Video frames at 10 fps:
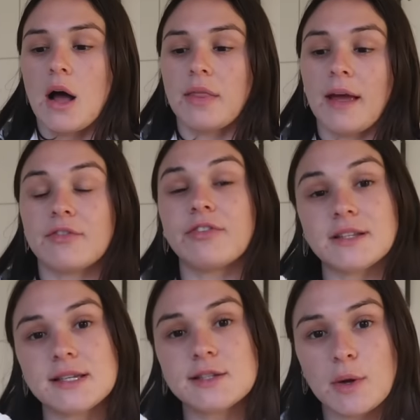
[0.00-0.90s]
like
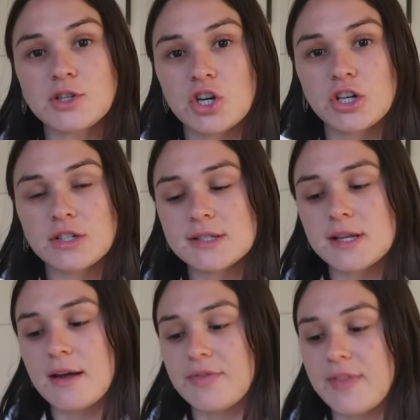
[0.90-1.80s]
fuzzy
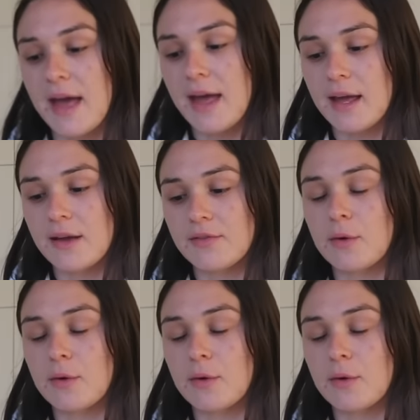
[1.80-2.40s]
sweatshirts, they,